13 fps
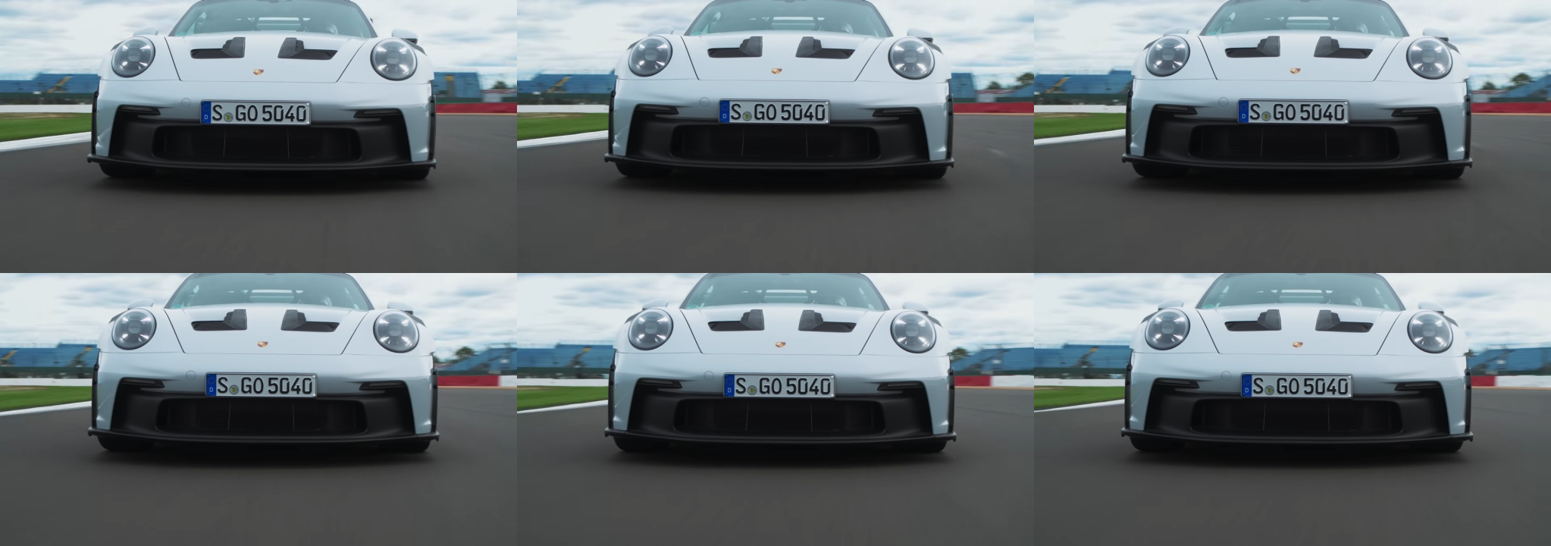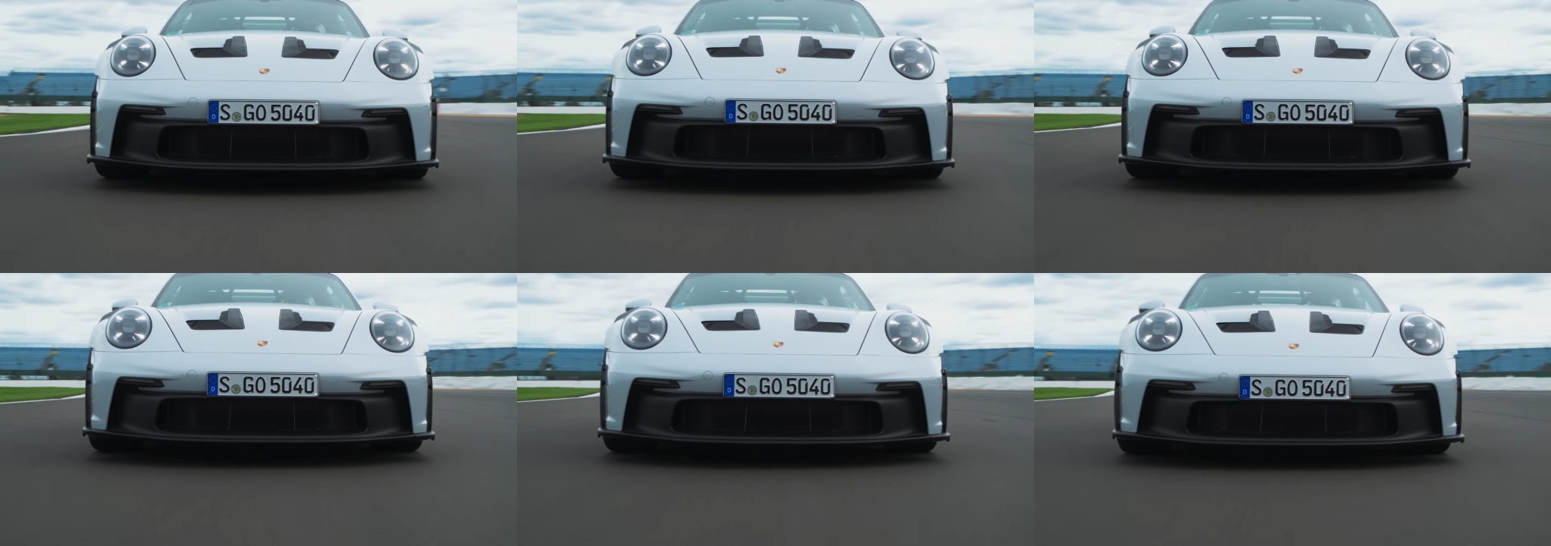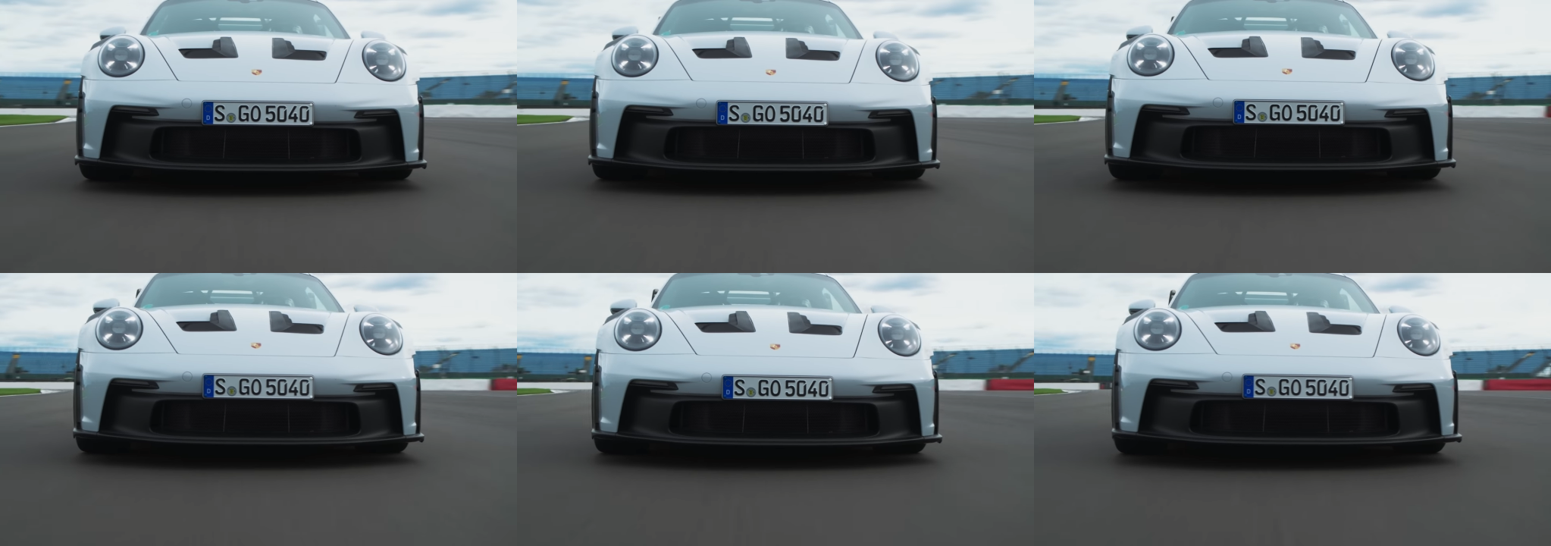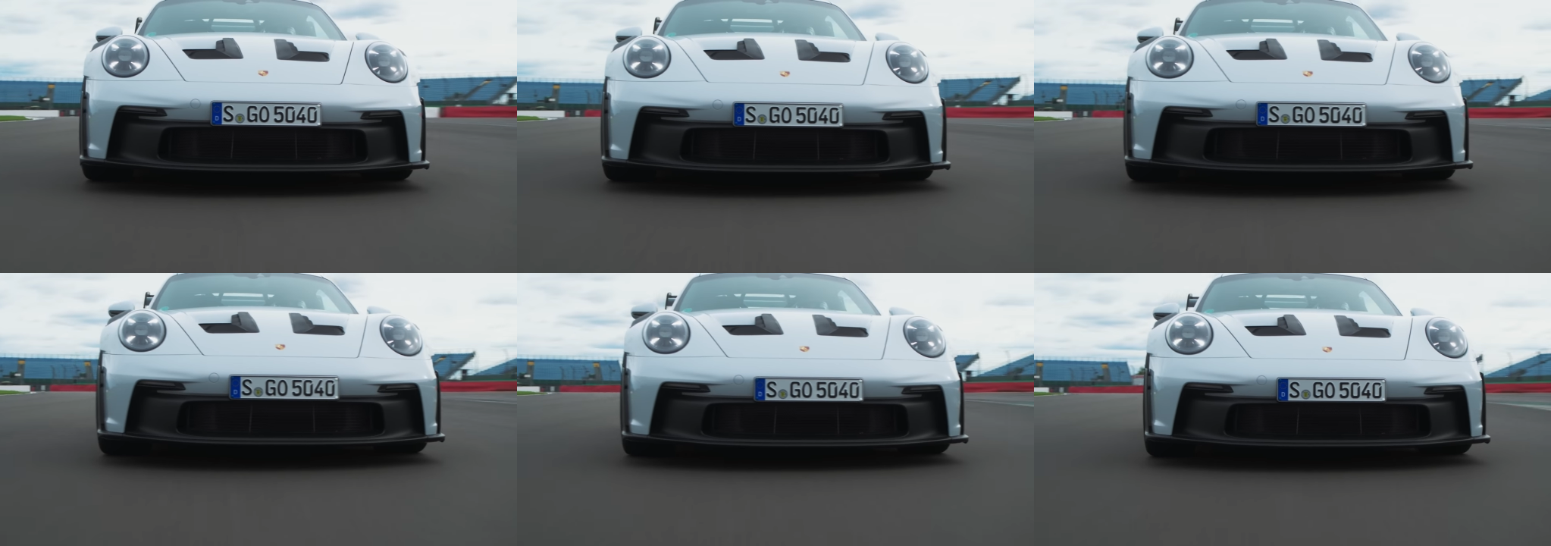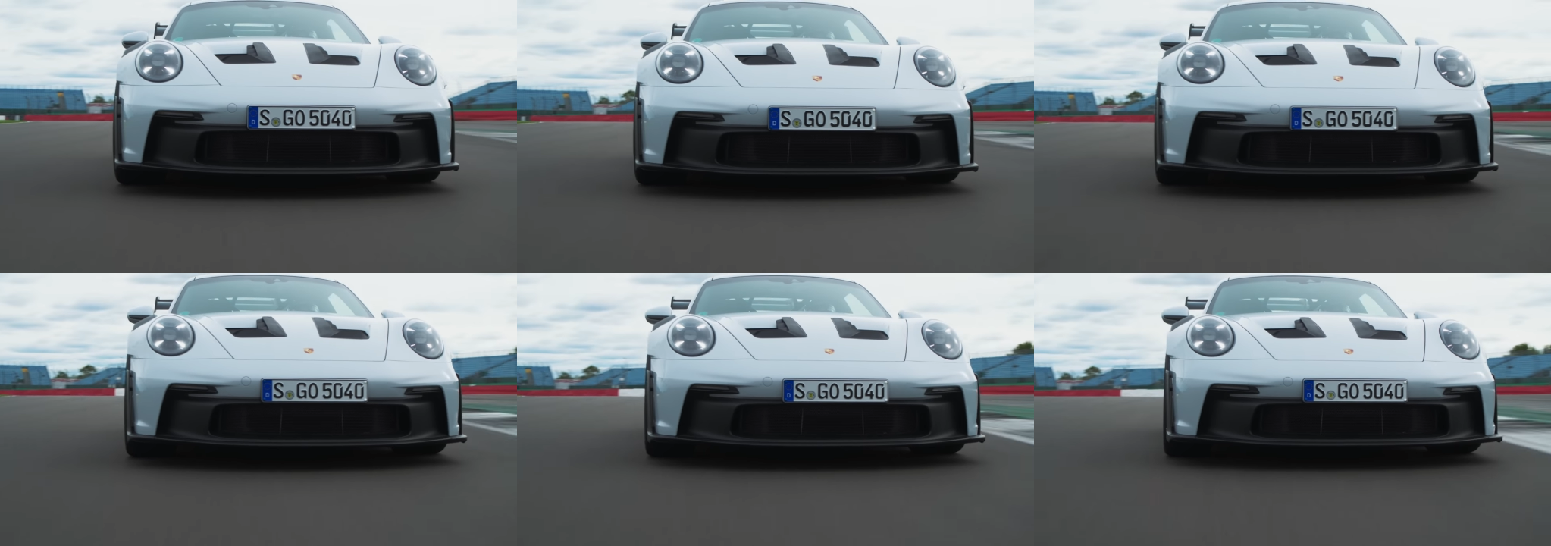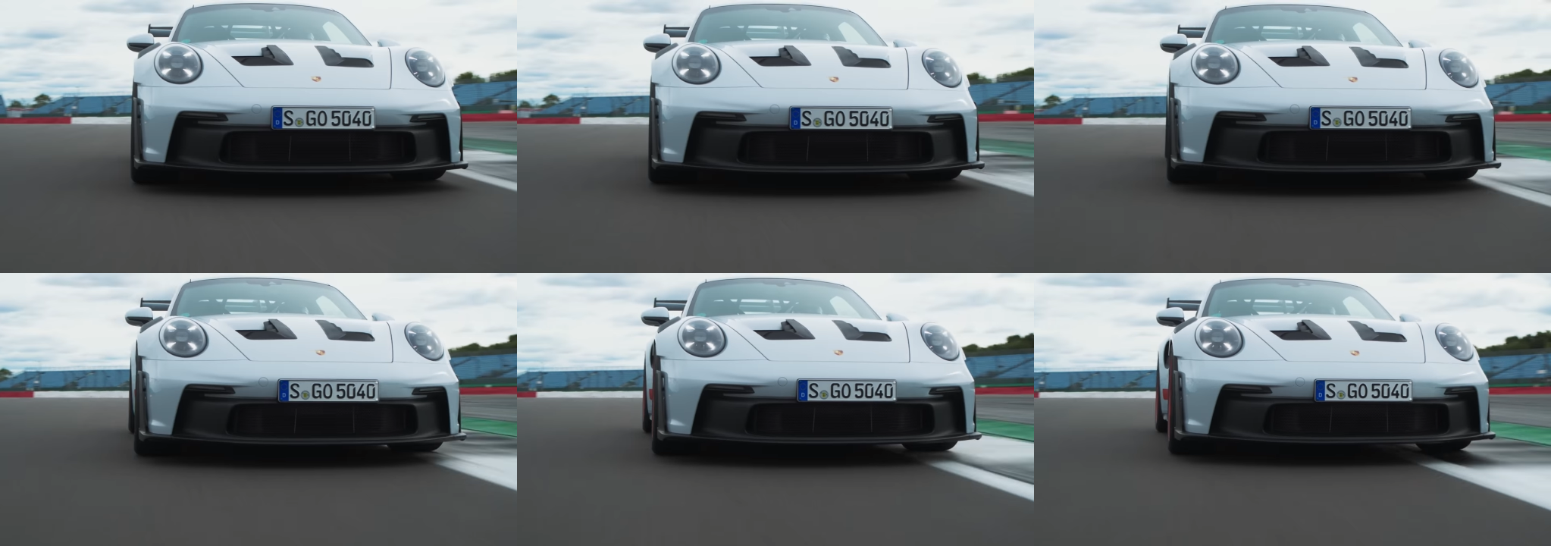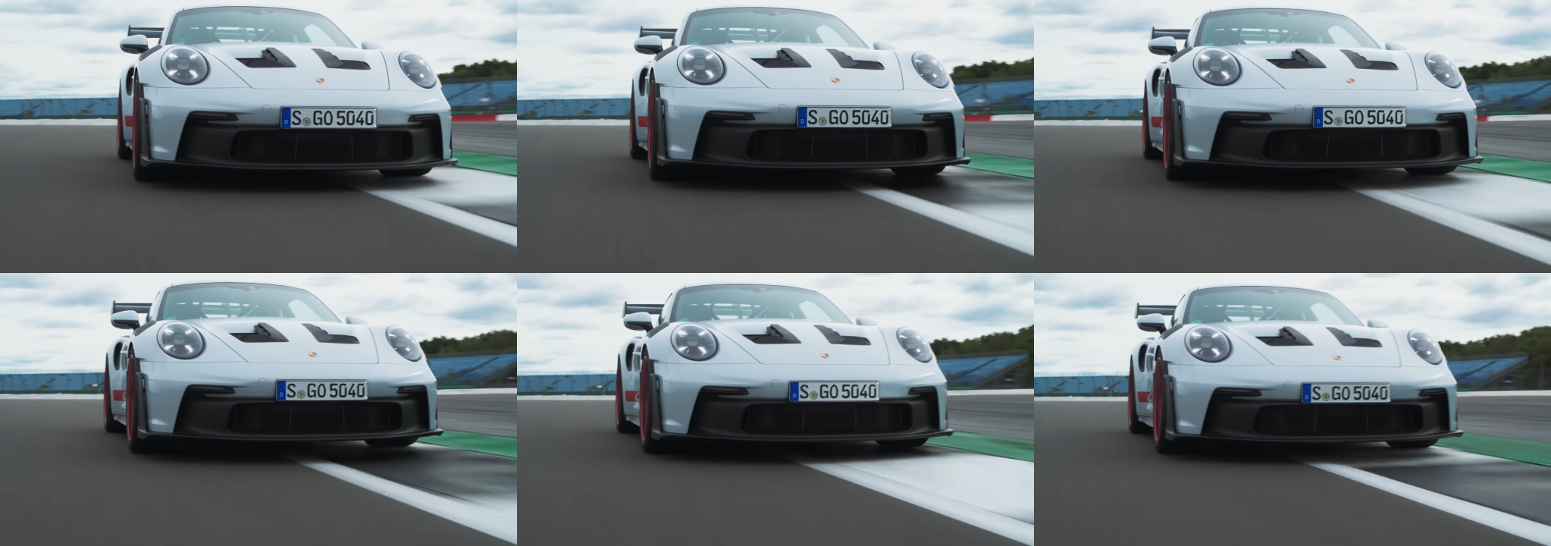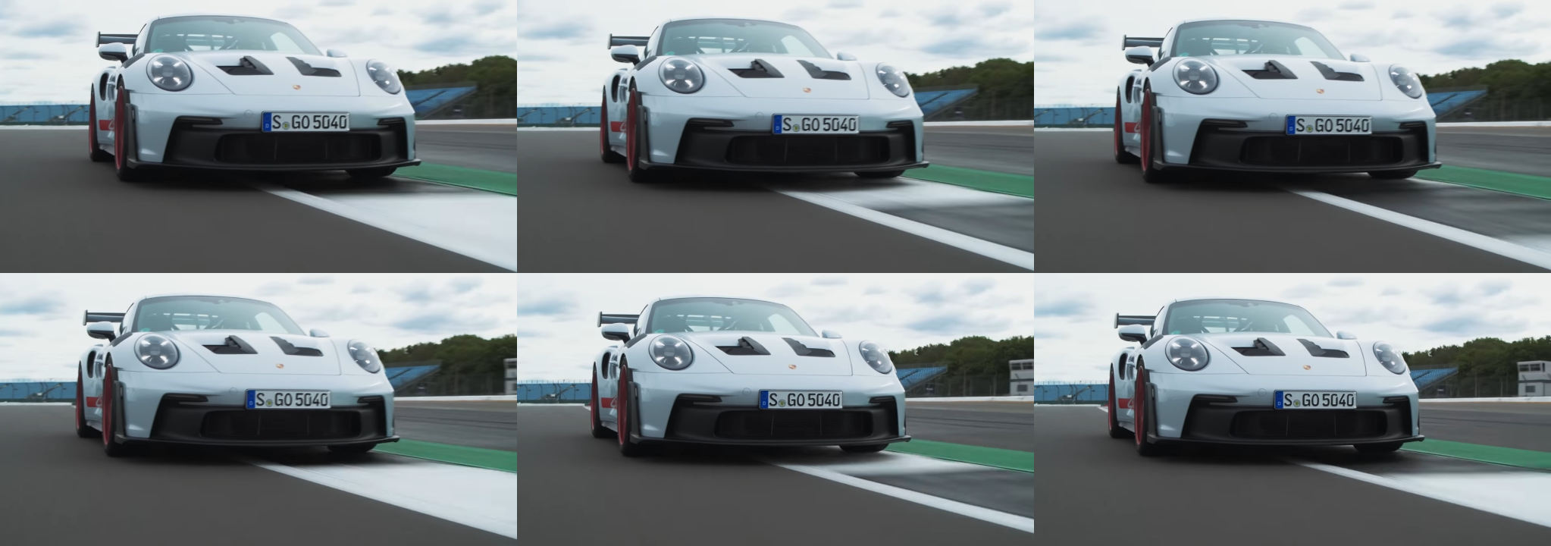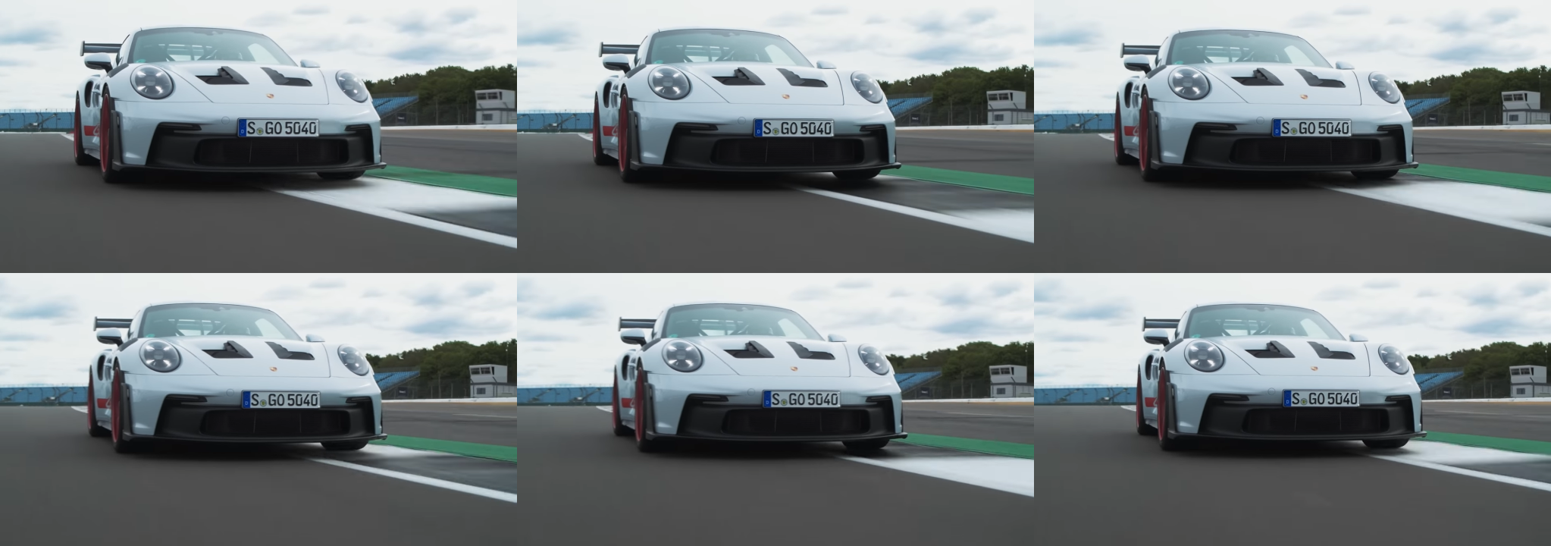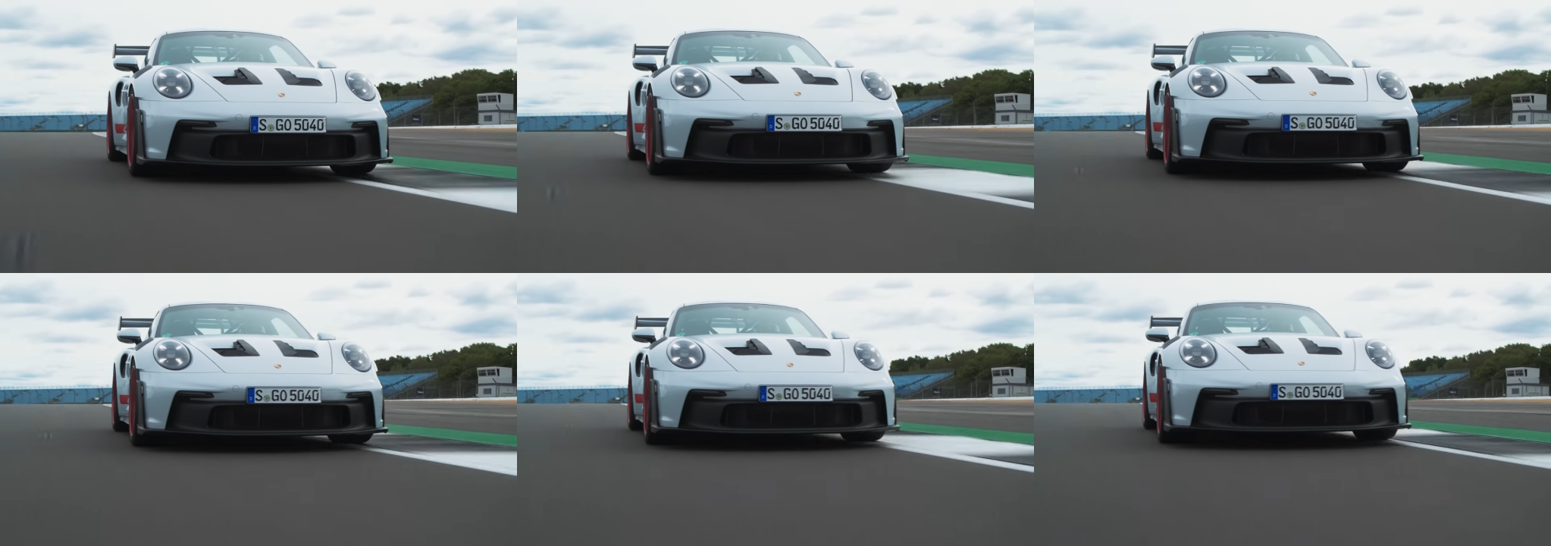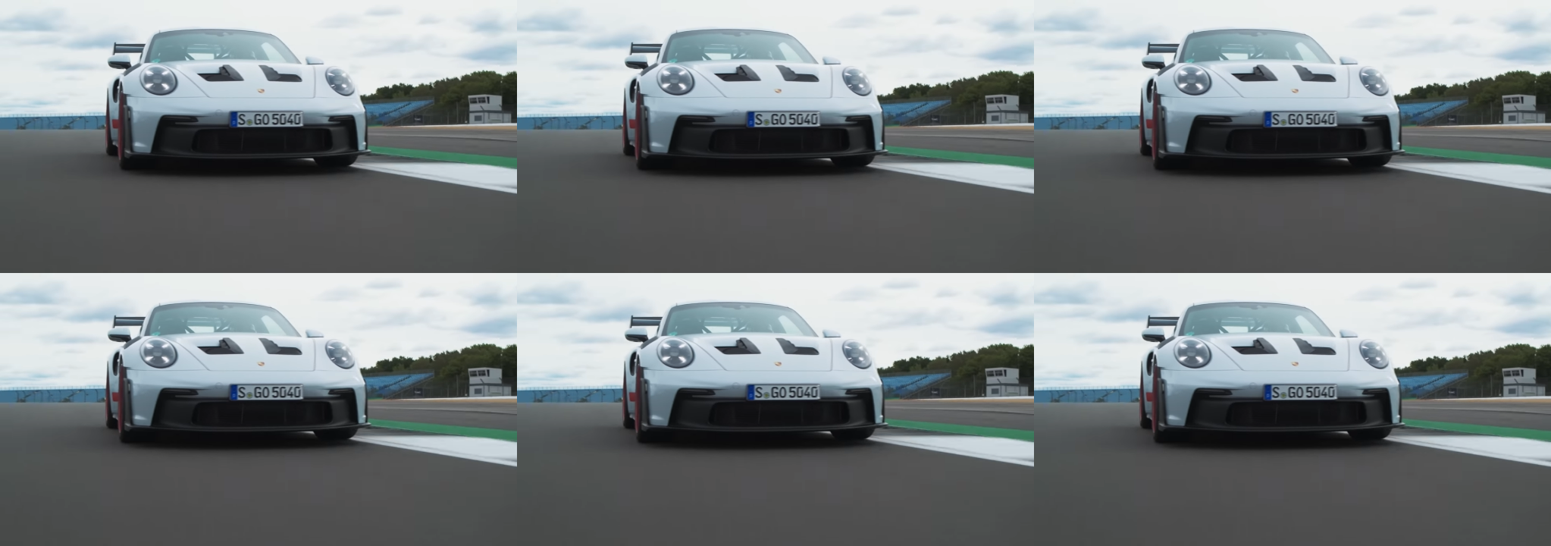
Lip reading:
Nobody's mouth can be seen.